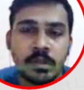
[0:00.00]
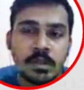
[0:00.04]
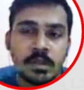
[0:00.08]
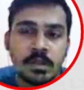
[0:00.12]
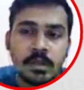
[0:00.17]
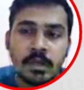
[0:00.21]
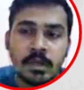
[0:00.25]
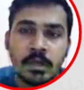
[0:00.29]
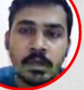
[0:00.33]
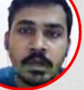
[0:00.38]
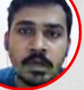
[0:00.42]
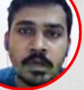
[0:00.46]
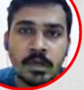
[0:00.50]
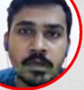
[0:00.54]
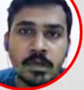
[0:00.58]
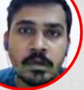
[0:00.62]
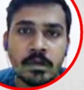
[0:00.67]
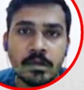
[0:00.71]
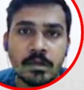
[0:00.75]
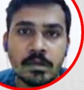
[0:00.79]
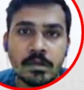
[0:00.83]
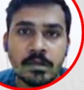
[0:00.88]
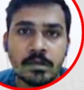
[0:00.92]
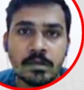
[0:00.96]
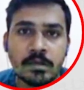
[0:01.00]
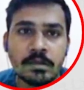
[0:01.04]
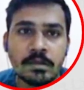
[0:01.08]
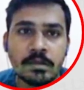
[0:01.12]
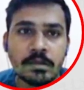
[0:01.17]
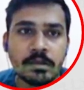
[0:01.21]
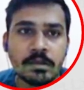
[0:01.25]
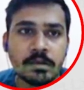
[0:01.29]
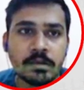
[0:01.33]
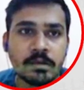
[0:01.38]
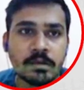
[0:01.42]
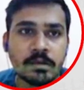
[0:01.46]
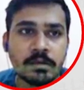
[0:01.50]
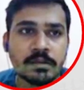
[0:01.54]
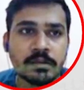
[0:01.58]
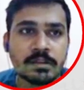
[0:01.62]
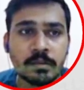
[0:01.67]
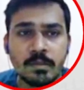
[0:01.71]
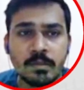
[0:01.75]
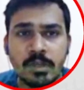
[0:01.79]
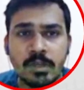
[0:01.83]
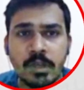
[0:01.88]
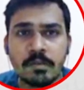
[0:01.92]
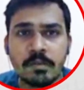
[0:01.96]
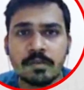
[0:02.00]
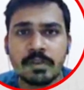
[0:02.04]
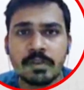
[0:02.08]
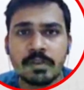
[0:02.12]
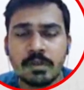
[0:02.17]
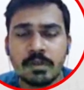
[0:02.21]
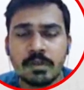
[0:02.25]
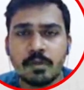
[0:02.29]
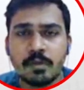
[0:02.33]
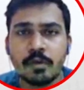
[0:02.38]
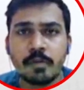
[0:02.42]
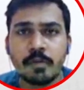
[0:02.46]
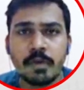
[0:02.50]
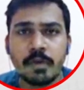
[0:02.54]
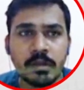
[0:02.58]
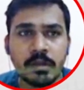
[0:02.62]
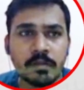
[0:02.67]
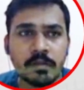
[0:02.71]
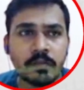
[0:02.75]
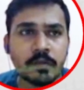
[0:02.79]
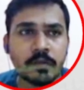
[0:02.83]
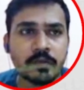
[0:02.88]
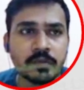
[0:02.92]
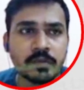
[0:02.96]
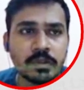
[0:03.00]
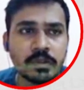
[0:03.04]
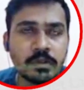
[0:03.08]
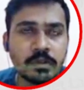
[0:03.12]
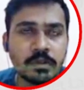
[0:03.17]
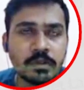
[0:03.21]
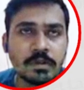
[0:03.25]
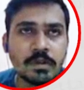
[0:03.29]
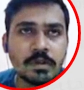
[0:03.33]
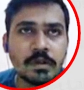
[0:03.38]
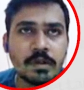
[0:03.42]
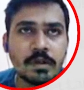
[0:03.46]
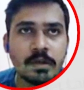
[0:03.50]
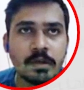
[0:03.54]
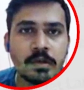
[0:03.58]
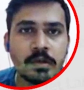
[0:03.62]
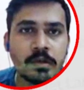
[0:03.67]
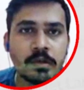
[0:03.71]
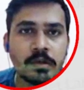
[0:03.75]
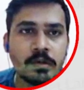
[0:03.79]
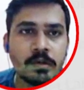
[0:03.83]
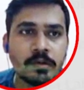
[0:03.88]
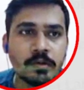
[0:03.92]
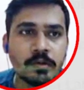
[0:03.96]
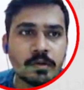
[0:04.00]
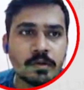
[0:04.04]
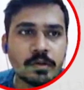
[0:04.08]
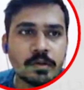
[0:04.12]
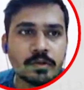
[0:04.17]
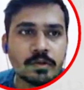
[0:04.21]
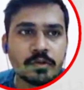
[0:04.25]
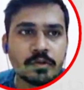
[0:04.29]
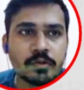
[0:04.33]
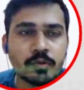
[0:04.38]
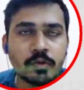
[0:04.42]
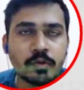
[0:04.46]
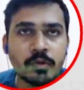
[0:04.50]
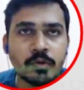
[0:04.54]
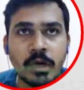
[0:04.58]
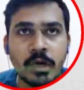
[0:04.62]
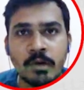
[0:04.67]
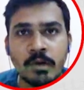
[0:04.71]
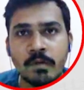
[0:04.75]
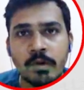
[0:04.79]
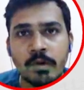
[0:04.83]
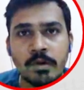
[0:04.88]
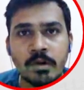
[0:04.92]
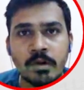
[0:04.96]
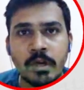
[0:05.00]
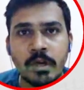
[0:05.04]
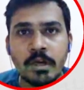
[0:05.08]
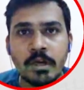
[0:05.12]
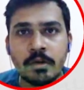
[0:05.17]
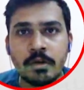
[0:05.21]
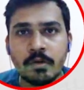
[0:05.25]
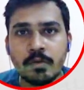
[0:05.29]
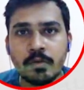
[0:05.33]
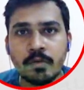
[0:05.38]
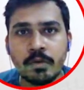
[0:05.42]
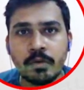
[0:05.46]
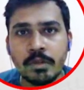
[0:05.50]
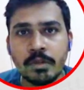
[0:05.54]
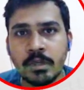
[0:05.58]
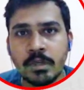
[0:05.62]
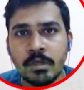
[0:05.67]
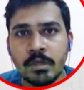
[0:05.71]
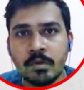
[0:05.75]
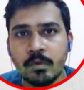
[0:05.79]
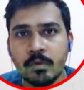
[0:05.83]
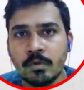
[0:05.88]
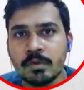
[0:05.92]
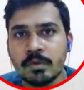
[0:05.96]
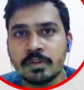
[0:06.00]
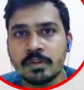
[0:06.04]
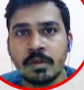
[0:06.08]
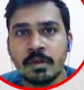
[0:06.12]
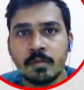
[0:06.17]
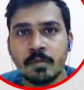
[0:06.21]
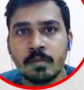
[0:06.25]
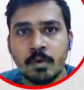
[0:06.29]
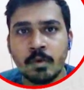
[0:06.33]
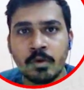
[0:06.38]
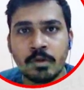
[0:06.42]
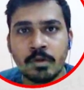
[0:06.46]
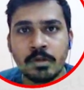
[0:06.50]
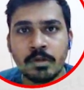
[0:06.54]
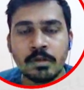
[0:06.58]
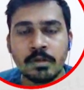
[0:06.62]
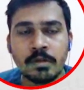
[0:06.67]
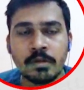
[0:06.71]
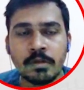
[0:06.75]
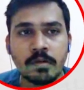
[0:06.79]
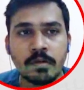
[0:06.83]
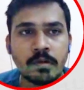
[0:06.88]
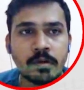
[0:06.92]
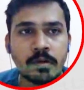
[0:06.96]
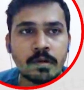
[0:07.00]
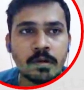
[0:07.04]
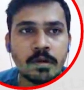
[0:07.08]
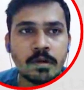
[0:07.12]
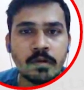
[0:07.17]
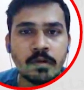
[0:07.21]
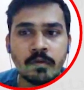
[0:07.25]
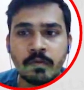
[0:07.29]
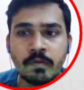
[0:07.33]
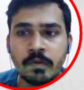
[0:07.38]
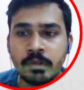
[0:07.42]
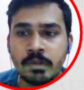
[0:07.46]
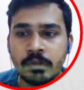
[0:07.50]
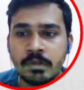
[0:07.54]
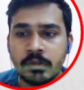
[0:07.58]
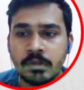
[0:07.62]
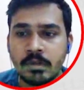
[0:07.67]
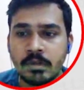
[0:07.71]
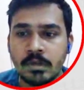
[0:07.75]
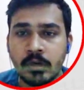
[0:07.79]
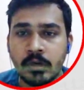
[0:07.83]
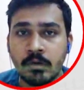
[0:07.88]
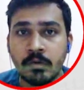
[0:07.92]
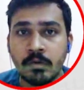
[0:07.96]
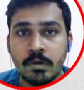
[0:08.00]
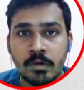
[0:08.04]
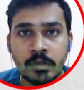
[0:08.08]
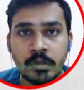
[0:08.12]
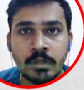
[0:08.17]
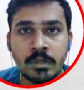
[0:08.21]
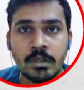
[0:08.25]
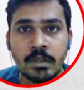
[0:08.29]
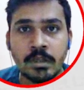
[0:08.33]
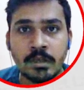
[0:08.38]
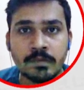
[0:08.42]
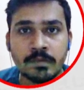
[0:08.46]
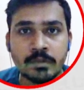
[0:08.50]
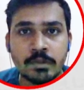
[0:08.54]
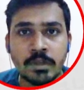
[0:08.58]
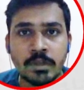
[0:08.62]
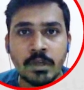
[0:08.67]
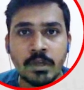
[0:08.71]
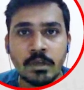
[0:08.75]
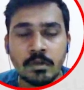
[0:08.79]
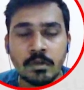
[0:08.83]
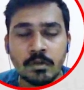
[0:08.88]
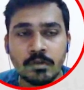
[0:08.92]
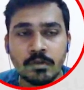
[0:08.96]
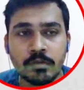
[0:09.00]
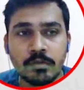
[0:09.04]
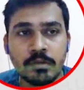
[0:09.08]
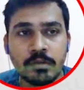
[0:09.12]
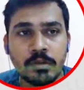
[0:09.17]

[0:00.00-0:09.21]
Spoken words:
And sometimes it could be confusing. Okay, so I will try to relate OSI model with our real life scenario.